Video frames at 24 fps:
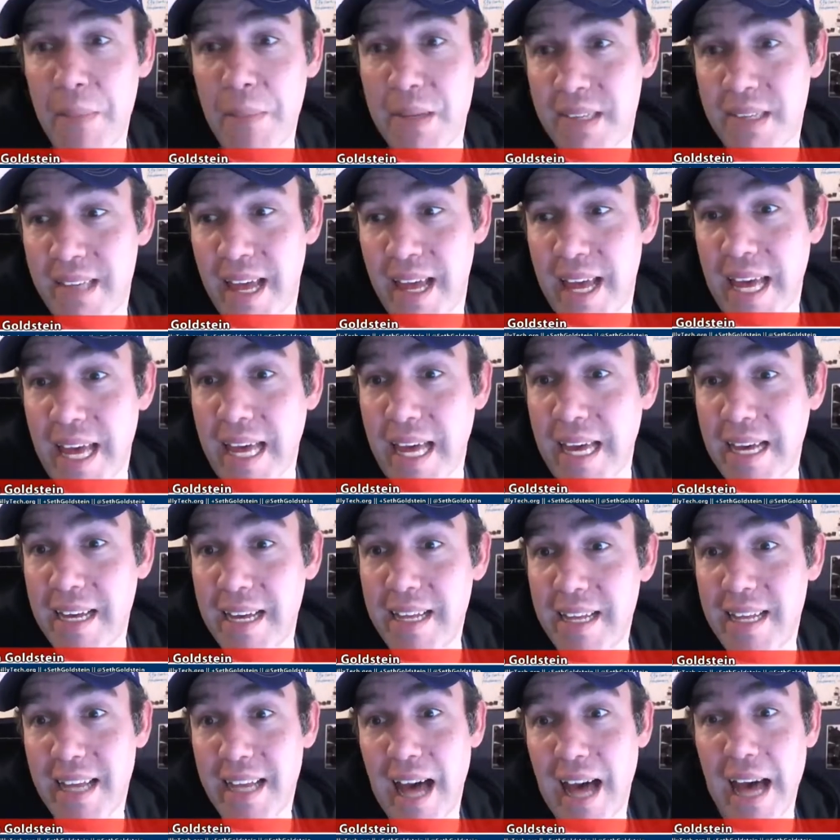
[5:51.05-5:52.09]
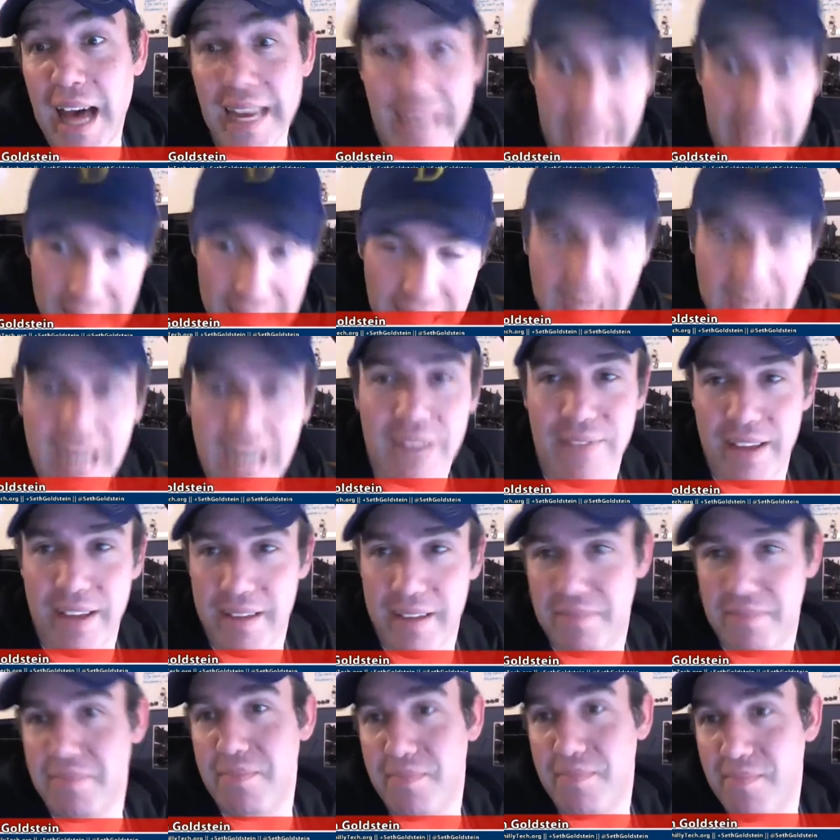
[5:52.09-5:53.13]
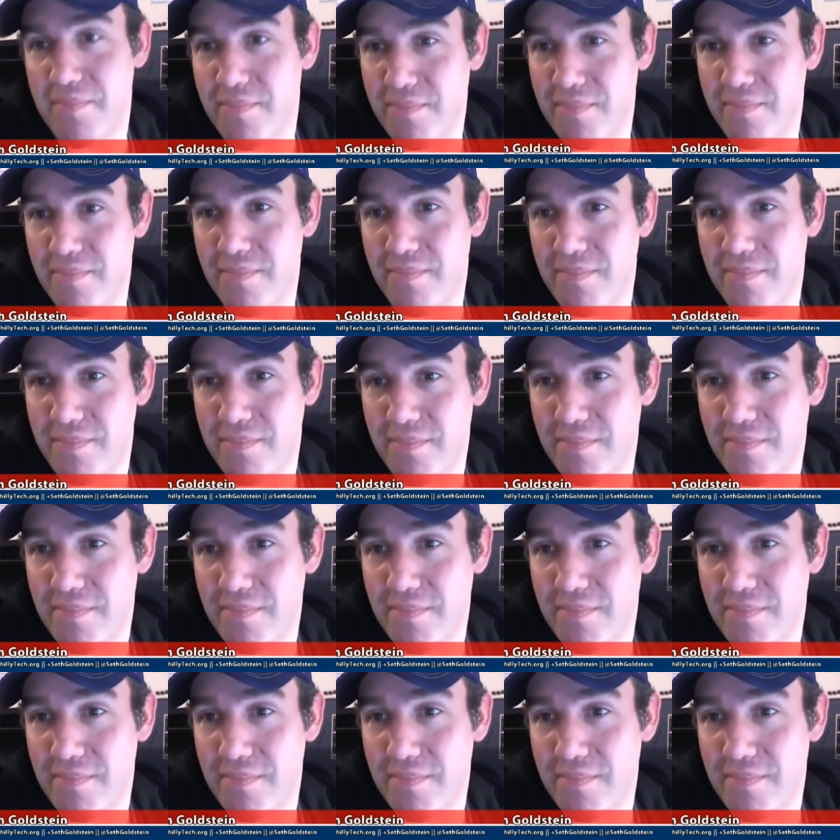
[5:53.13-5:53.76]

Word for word: just saying I get so, a lot of it. You just it's